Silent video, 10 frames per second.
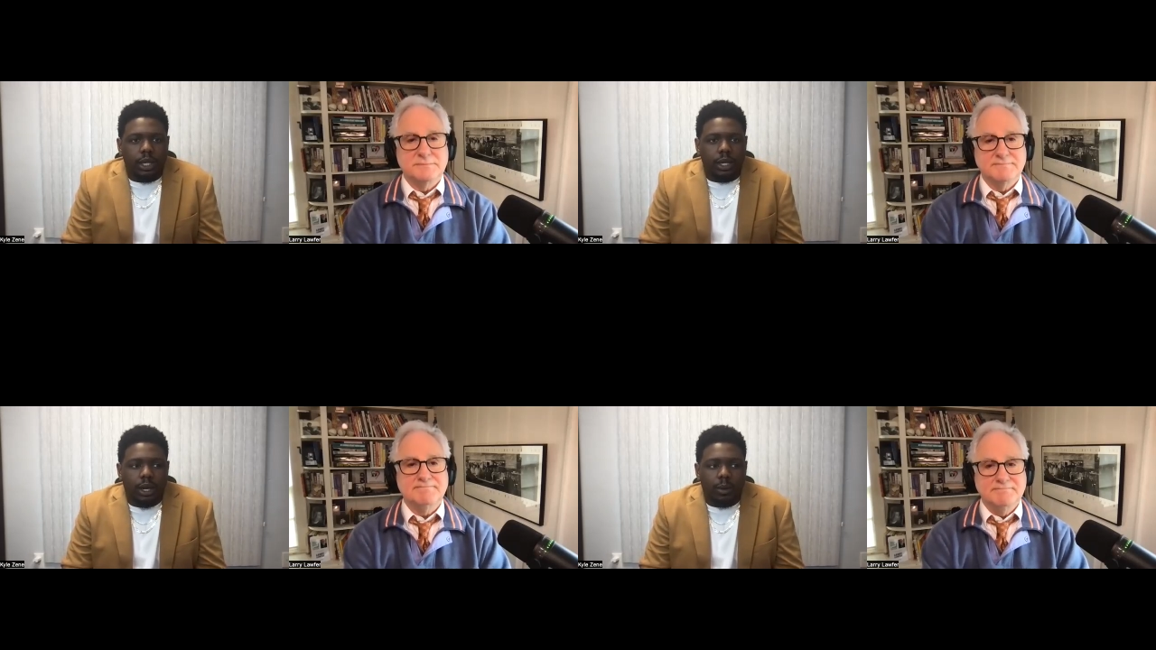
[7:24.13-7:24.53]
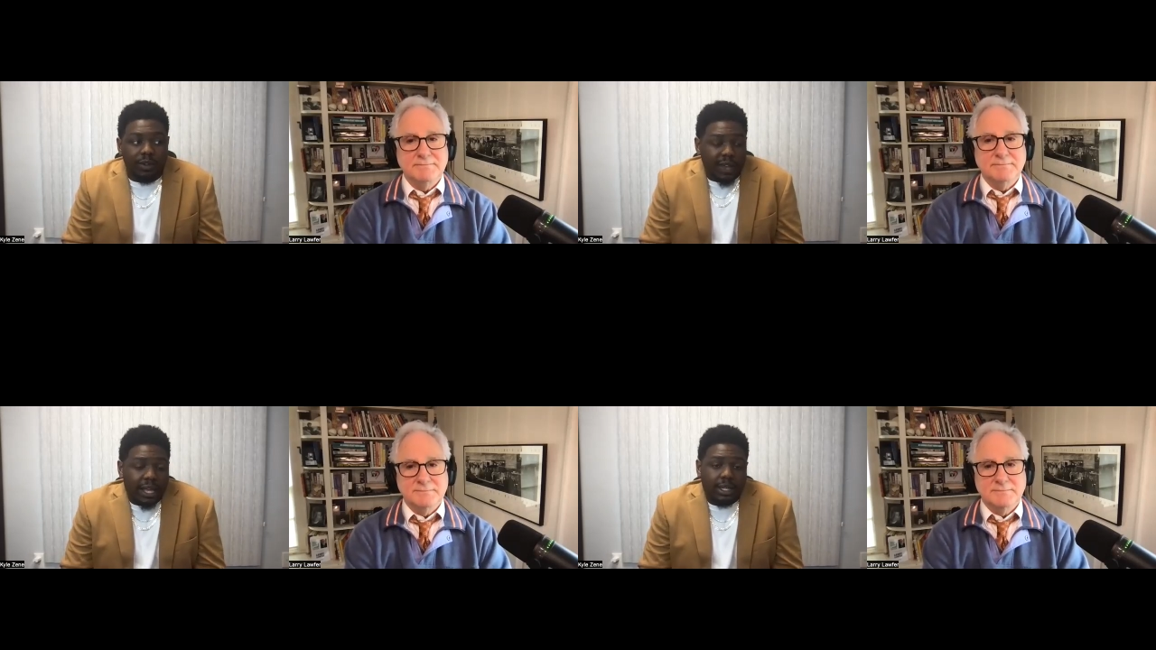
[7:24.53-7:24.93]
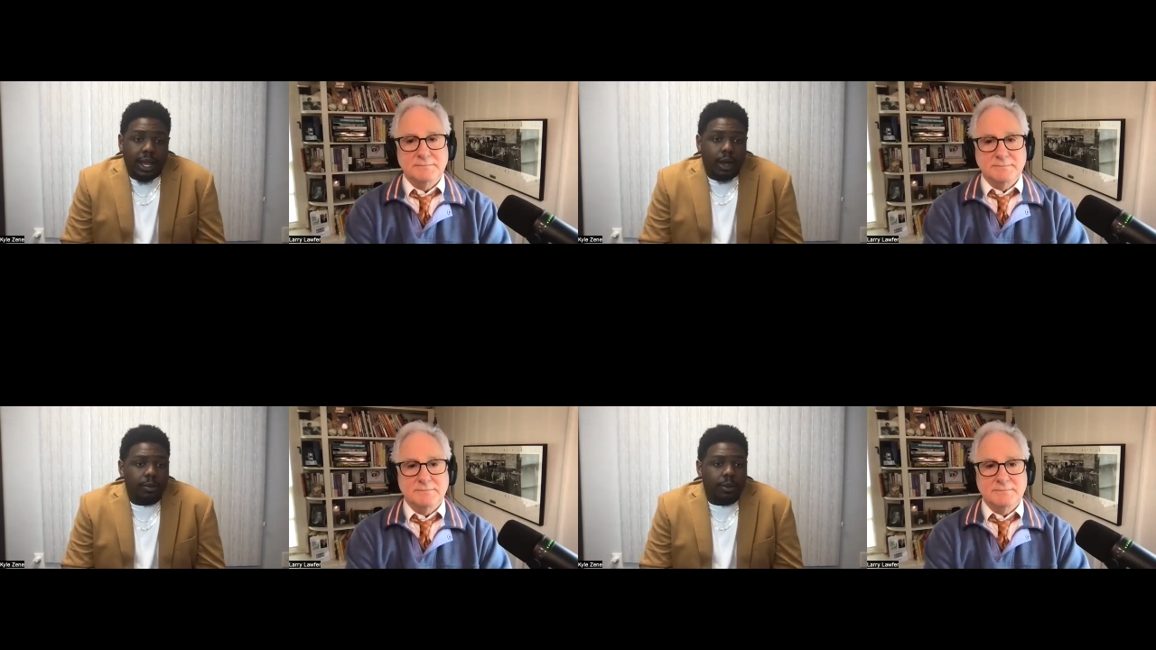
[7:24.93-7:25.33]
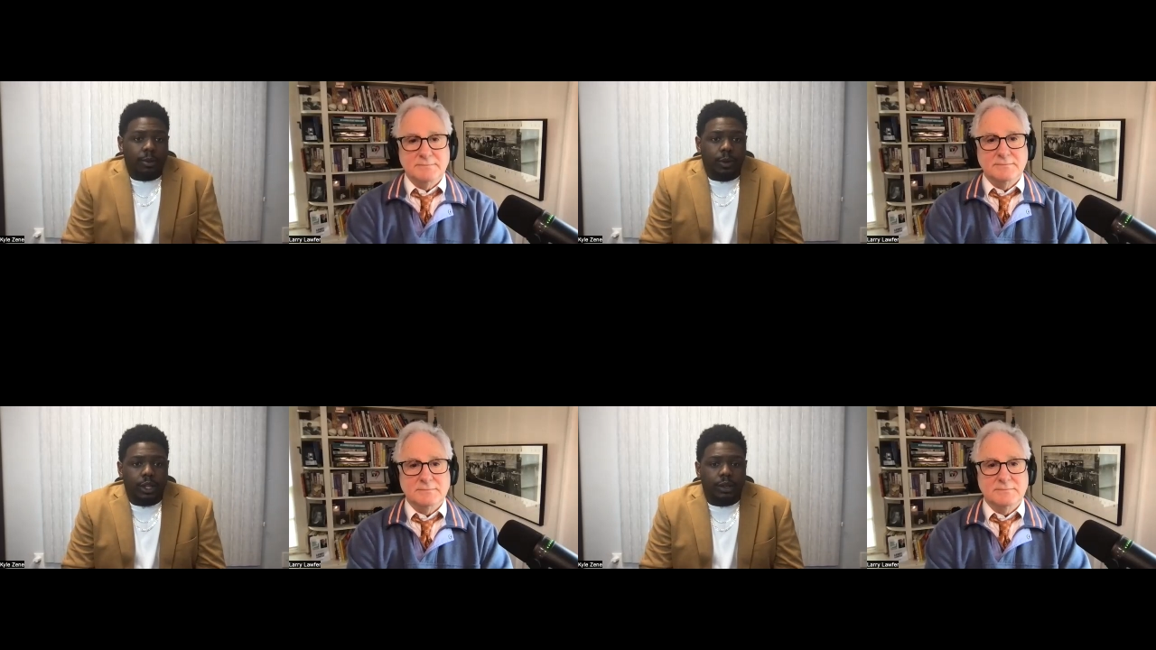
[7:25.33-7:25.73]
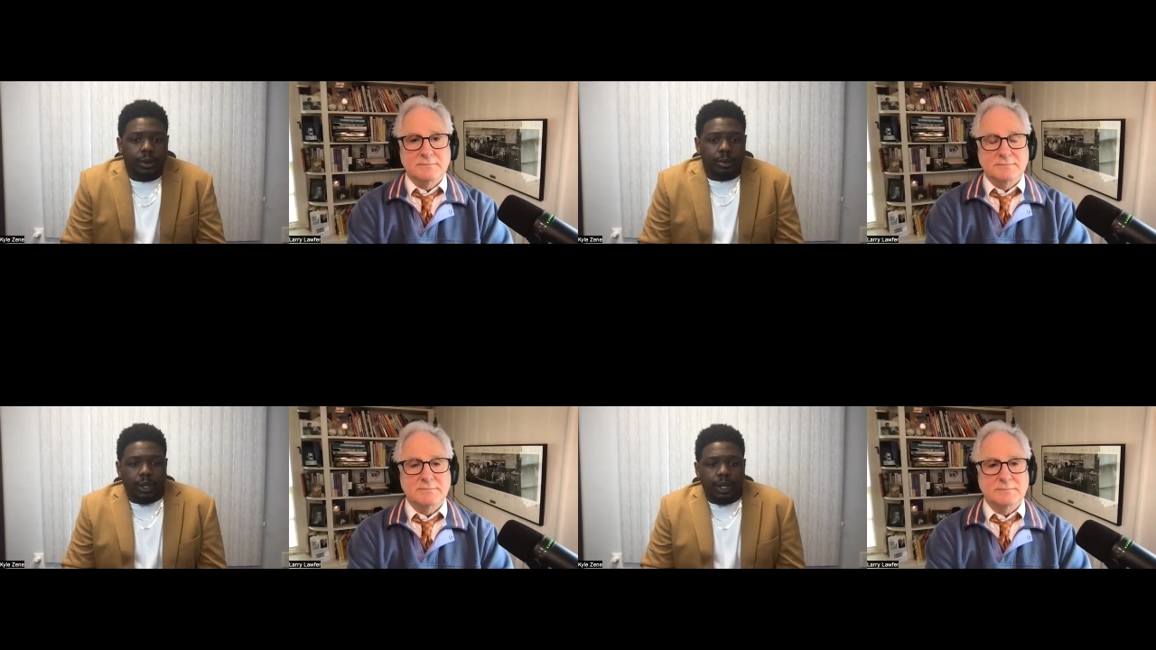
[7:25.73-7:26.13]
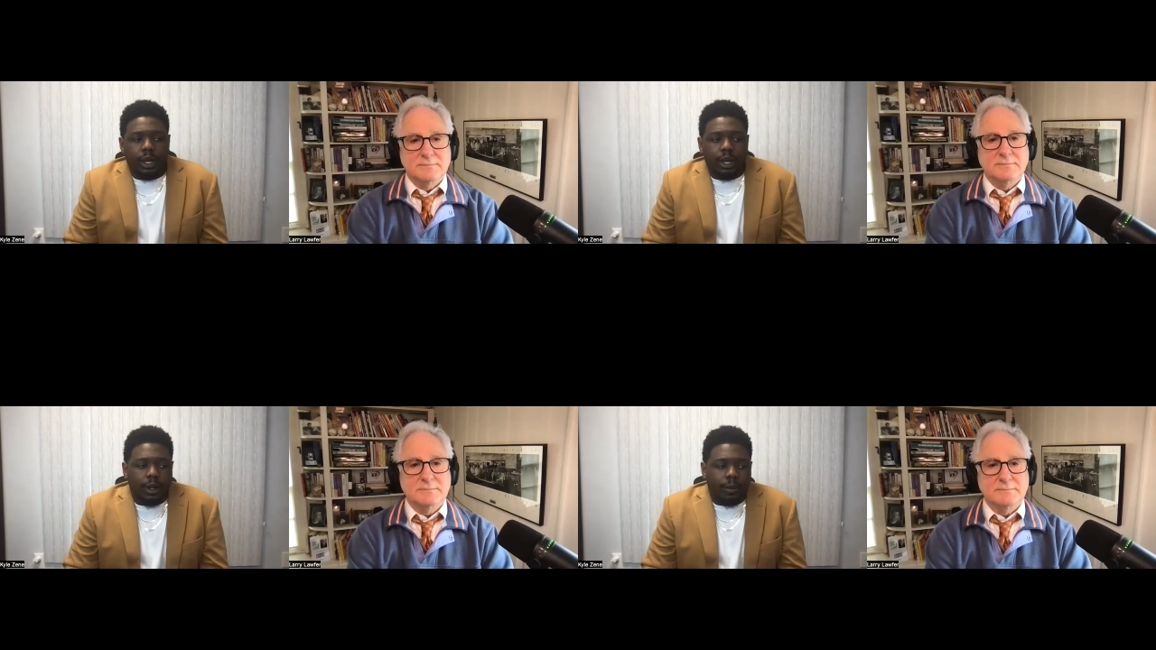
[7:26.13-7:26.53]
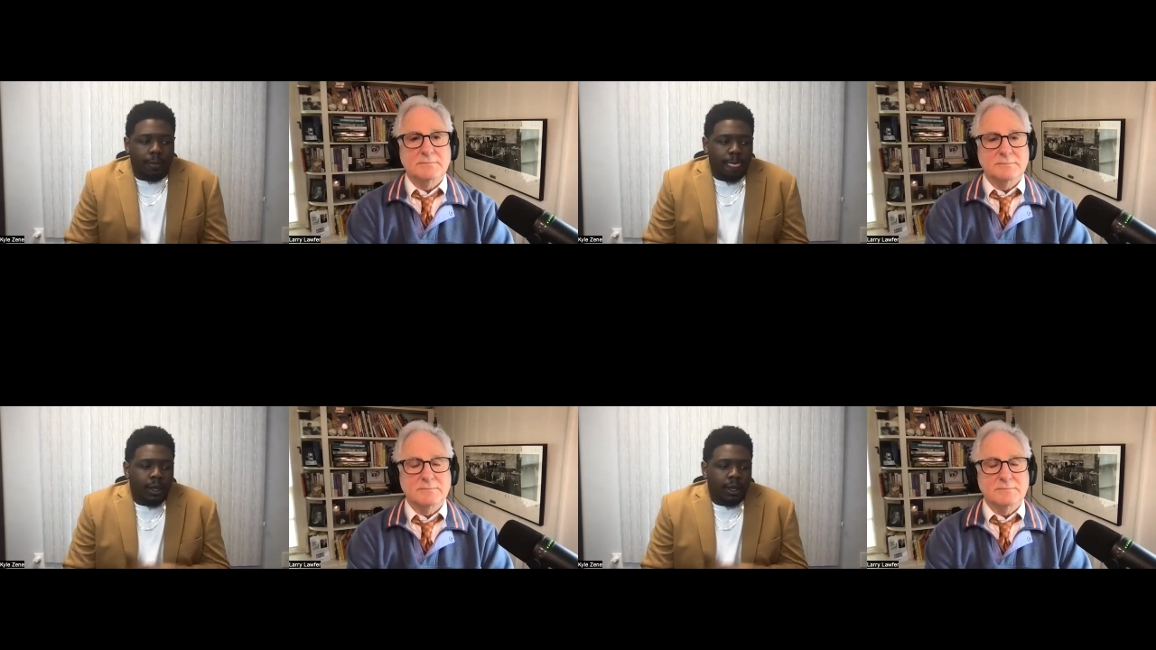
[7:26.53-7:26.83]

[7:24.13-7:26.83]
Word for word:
Speaker 1: and uh, we've had to help them, whether it be, um,